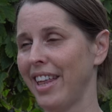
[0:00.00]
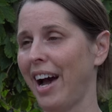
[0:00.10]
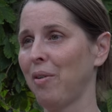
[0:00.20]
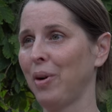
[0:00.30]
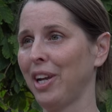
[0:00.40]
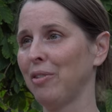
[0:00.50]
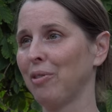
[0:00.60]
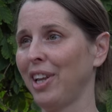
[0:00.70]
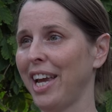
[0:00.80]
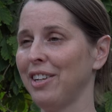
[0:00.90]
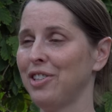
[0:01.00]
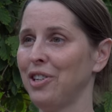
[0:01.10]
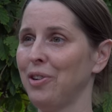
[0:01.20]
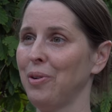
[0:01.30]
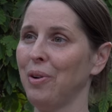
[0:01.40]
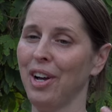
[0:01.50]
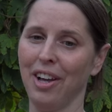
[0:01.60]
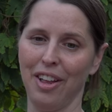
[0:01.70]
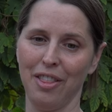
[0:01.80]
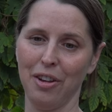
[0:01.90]
that. We can relate to
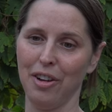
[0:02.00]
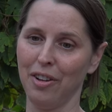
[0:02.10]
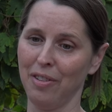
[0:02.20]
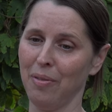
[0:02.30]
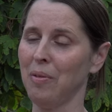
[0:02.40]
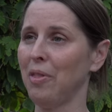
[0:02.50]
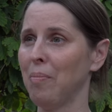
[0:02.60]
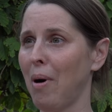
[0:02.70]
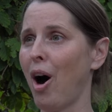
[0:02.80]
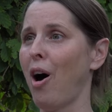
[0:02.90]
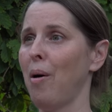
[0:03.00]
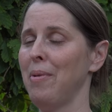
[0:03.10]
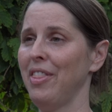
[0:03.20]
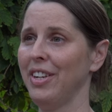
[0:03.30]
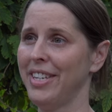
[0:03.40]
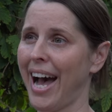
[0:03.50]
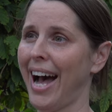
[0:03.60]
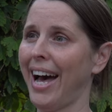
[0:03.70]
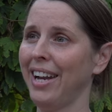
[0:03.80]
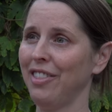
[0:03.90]
the, the mom and the
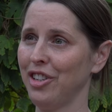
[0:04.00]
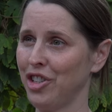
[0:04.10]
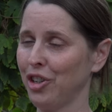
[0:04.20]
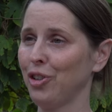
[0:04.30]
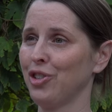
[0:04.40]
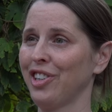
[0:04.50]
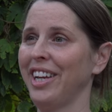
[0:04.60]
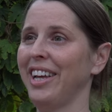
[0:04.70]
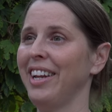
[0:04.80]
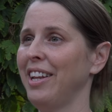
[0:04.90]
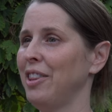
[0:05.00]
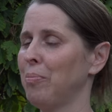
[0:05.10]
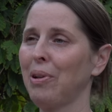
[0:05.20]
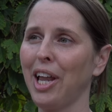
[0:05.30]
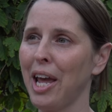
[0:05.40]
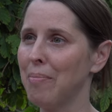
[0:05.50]
dad and the children and the play